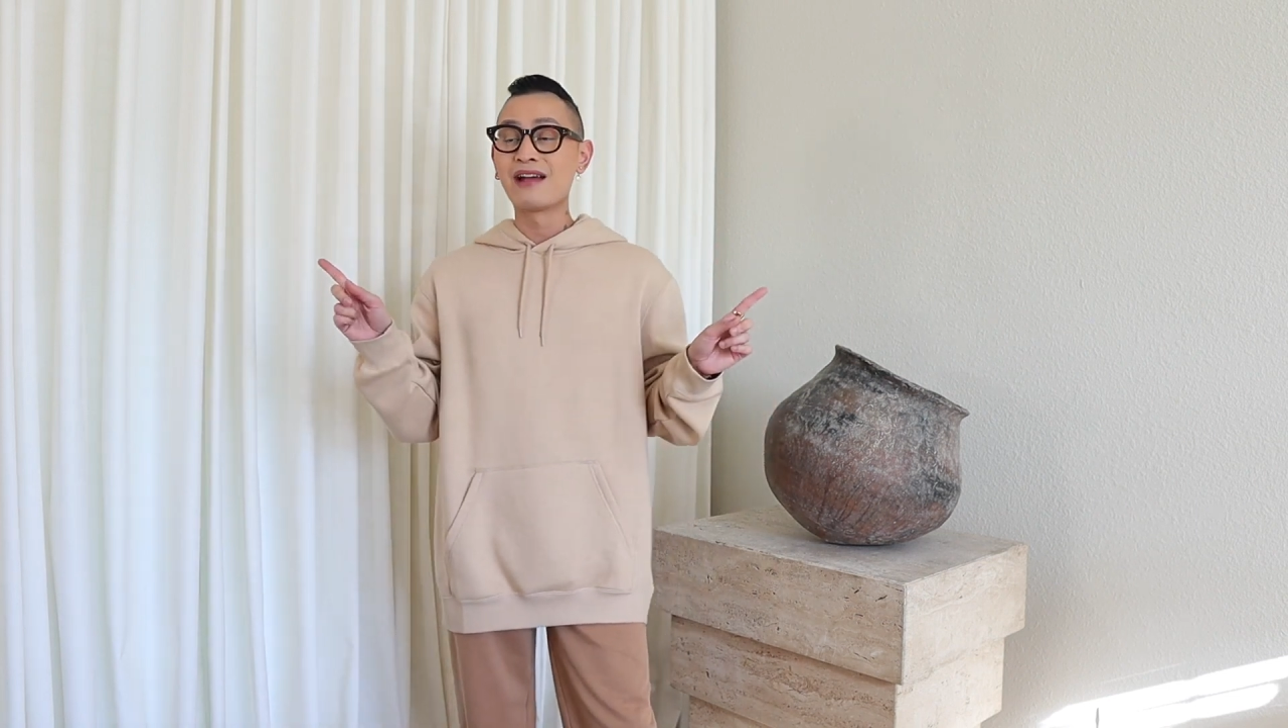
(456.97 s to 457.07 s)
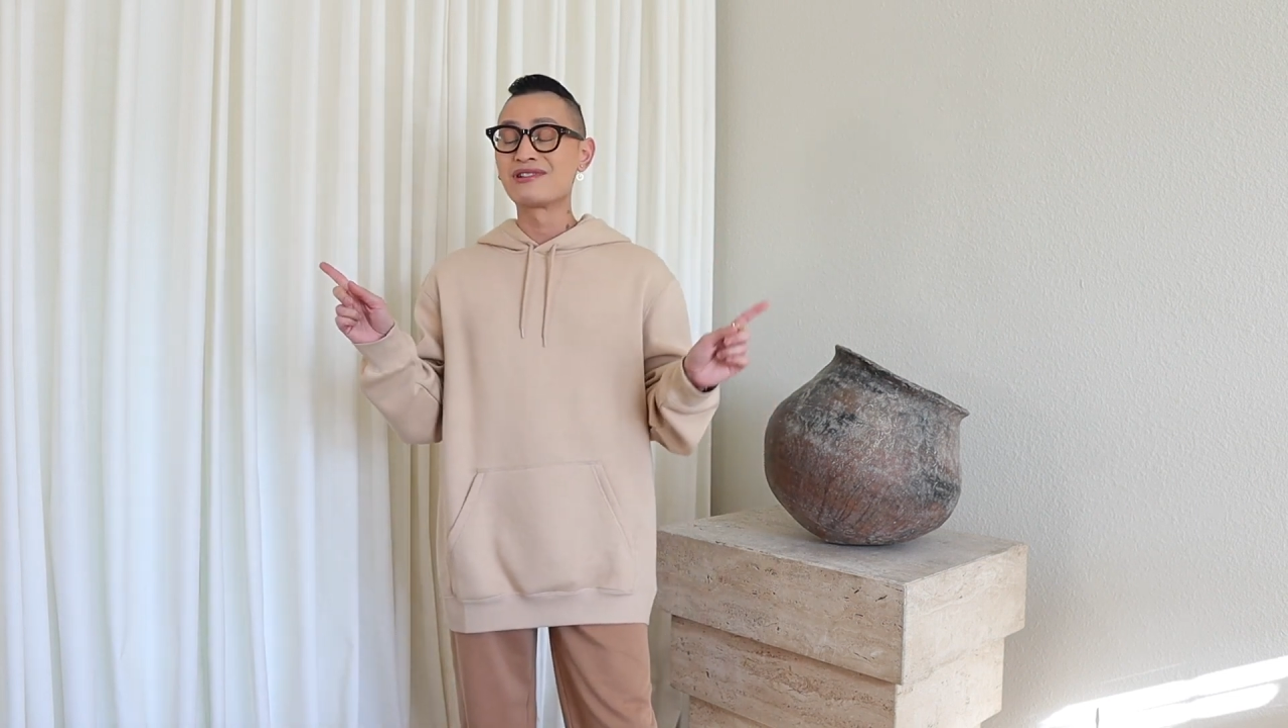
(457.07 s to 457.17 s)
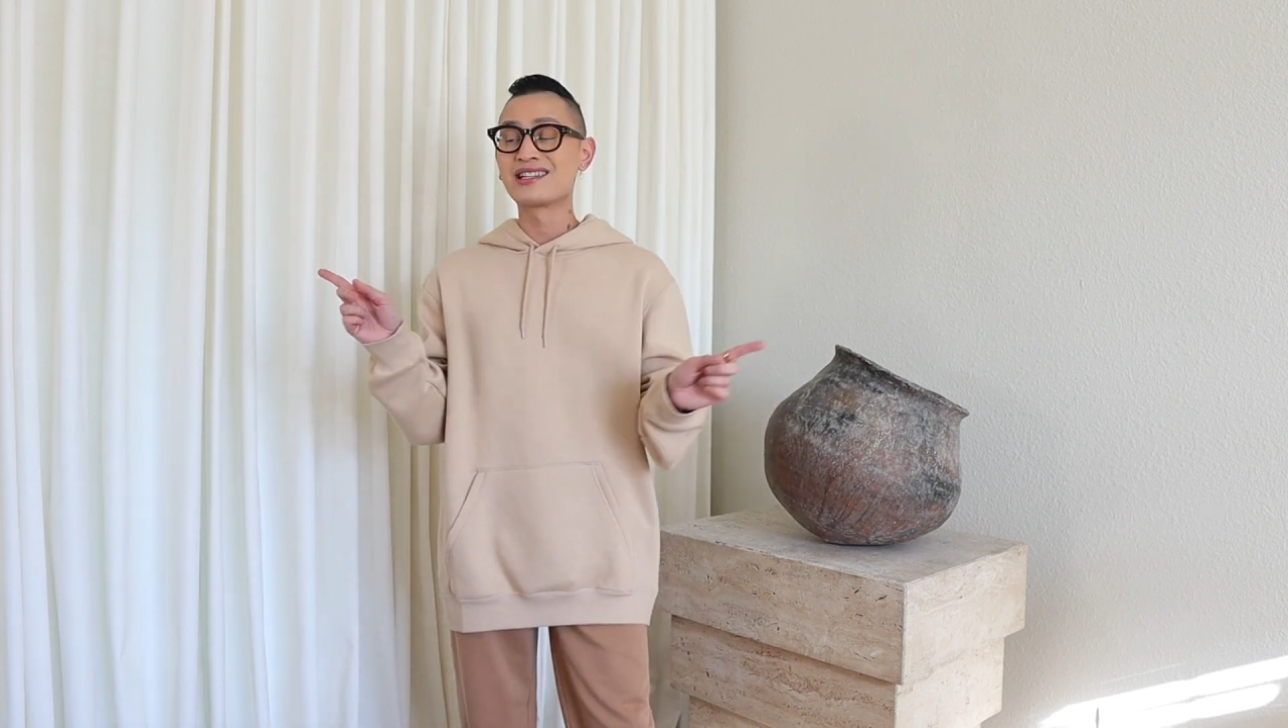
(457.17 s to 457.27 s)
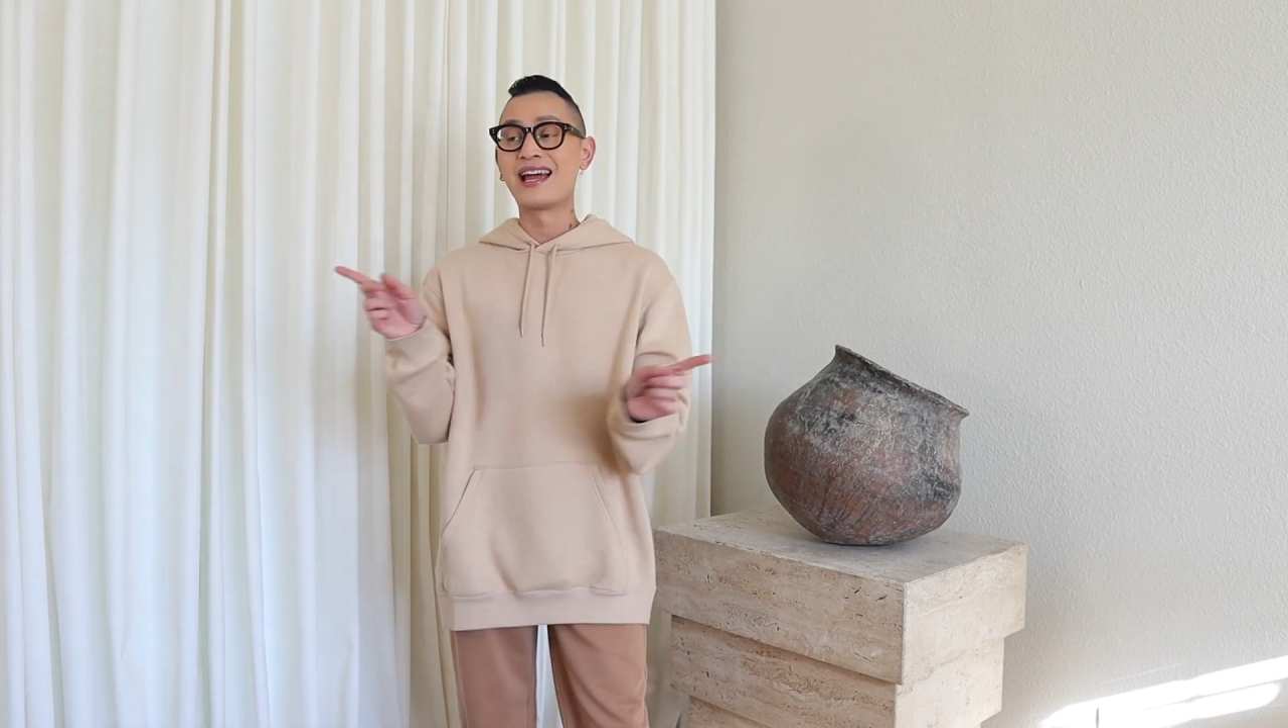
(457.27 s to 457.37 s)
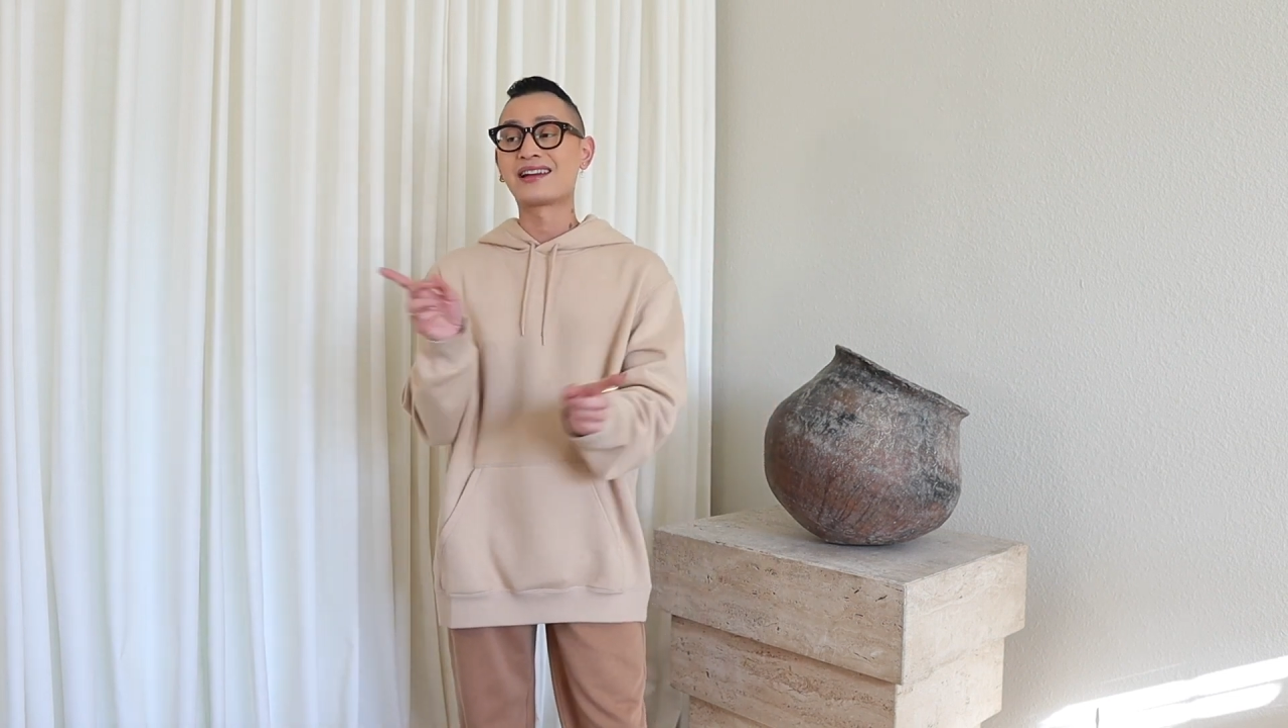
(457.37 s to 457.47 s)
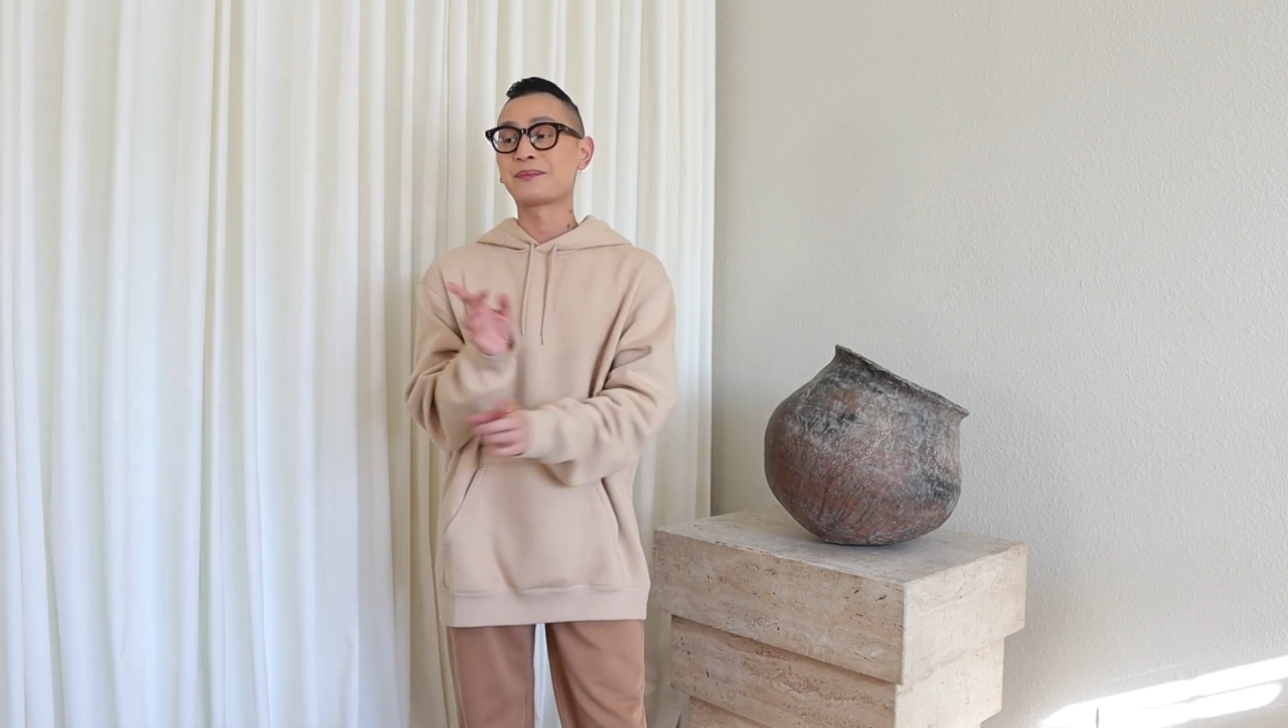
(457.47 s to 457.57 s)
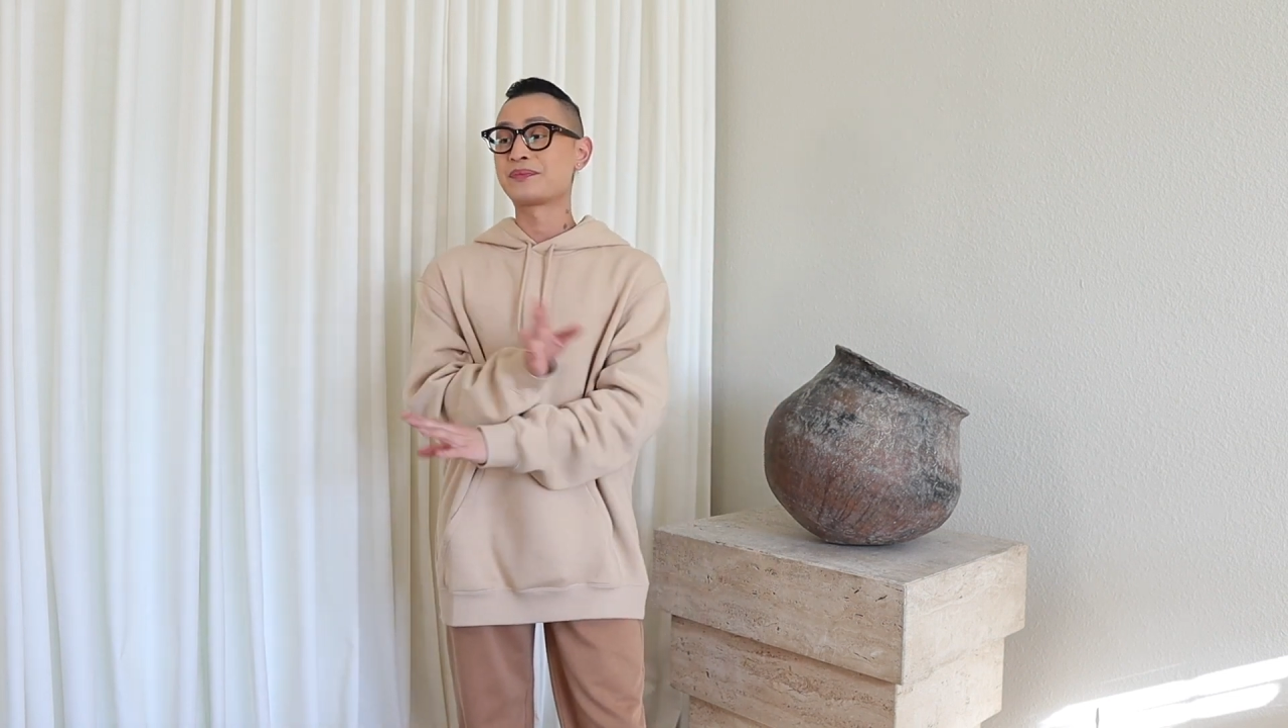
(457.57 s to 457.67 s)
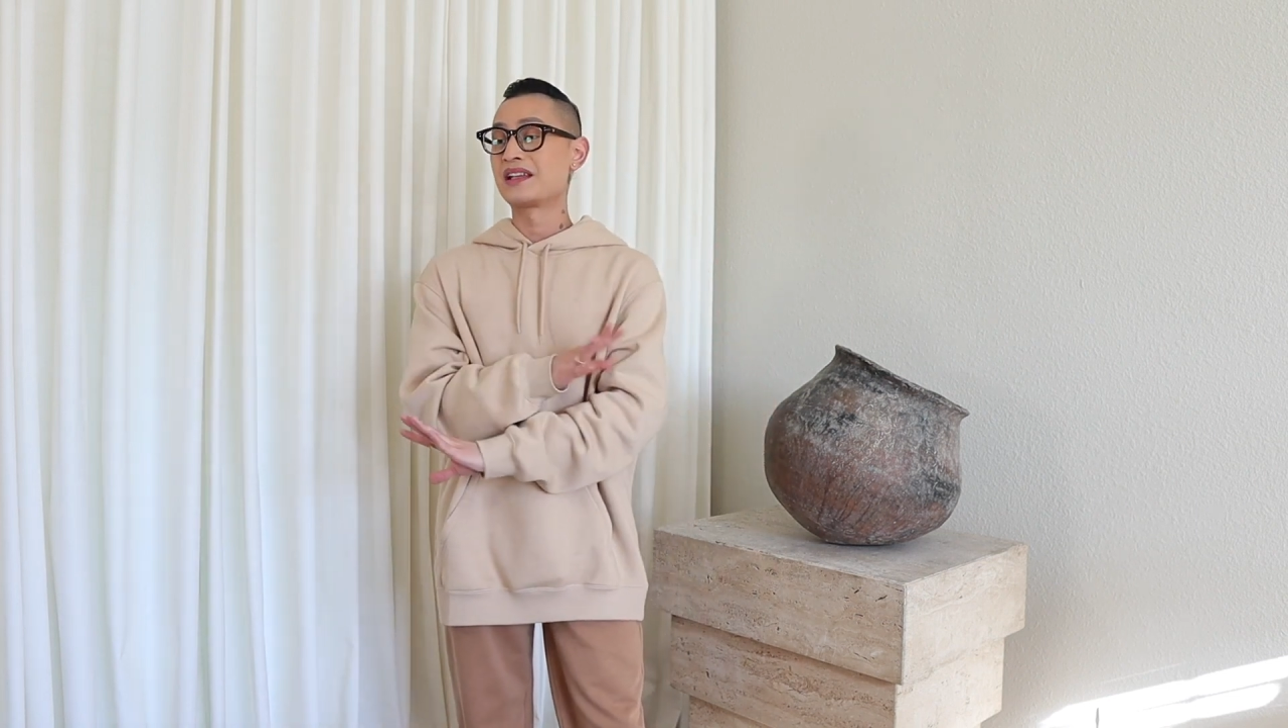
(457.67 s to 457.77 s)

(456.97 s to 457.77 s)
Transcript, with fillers: I was like,